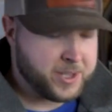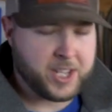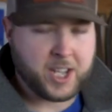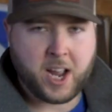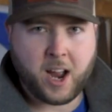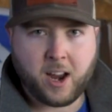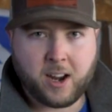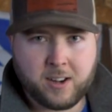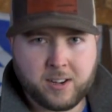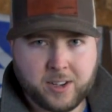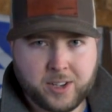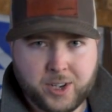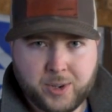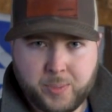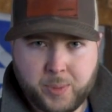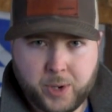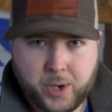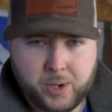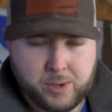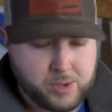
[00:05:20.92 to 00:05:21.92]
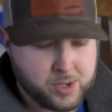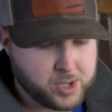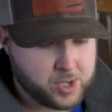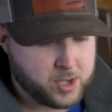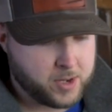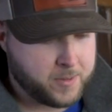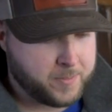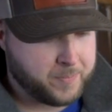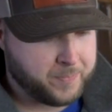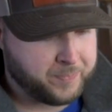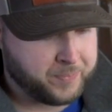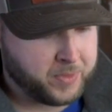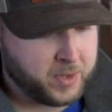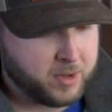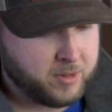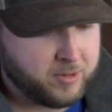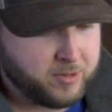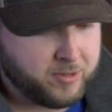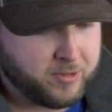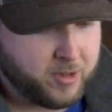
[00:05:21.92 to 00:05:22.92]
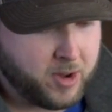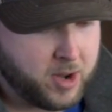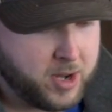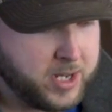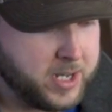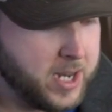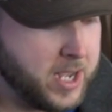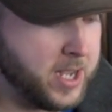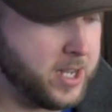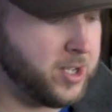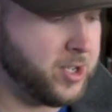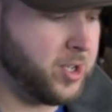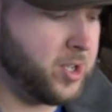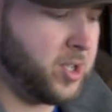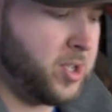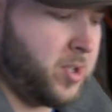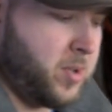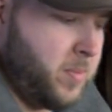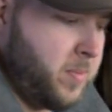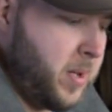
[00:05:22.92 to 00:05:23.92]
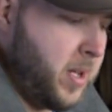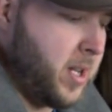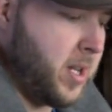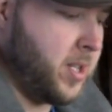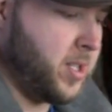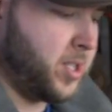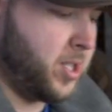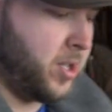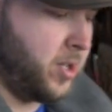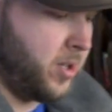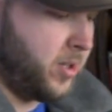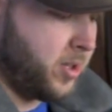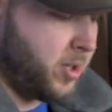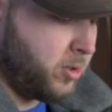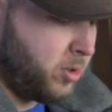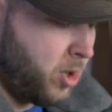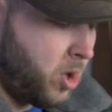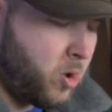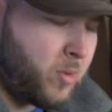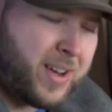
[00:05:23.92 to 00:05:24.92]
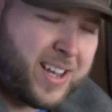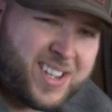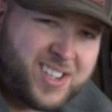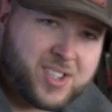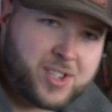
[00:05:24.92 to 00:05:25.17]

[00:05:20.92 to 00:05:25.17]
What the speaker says: they aren't going to produce fine edges because they're low-end